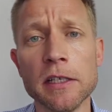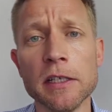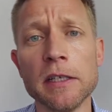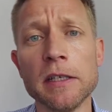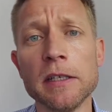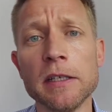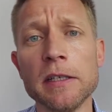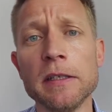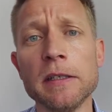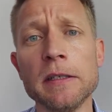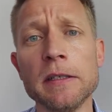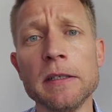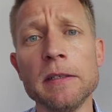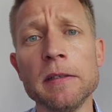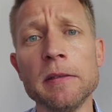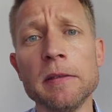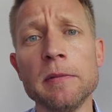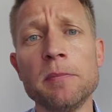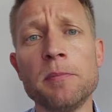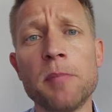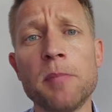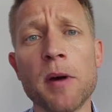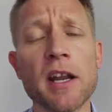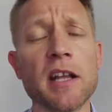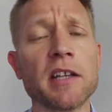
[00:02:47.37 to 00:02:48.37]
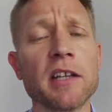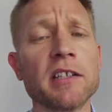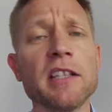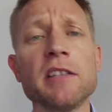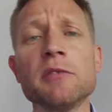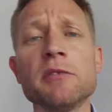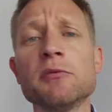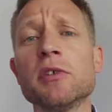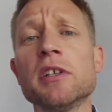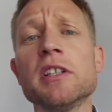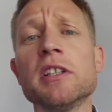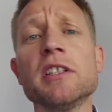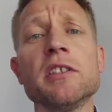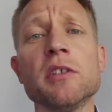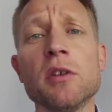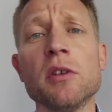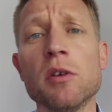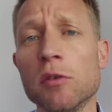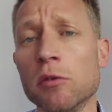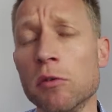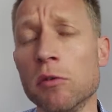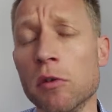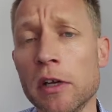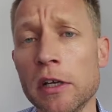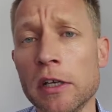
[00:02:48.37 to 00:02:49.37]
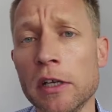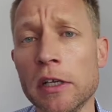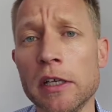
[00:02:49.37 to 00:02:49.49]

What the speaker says: but I didn't really know.